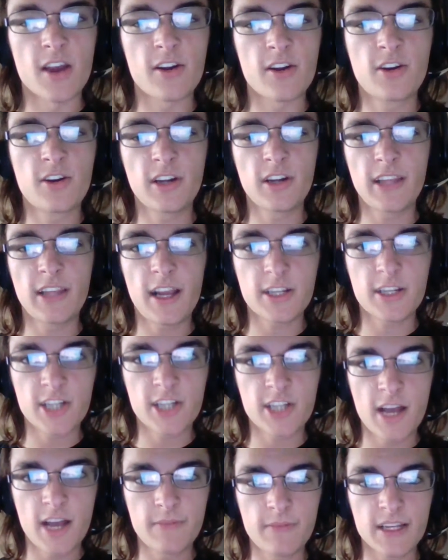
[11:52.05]
Good luck,
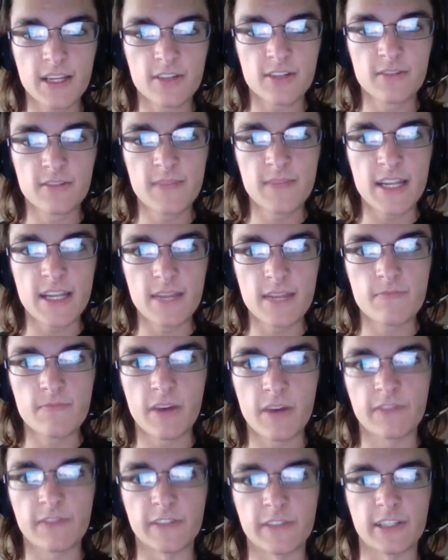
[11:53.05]
Sean McDermott in
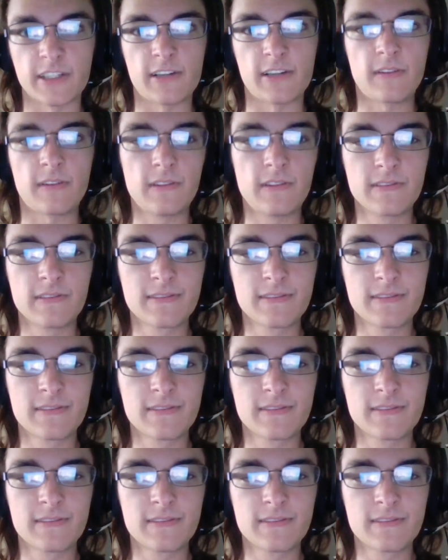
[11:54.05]
Buffalo.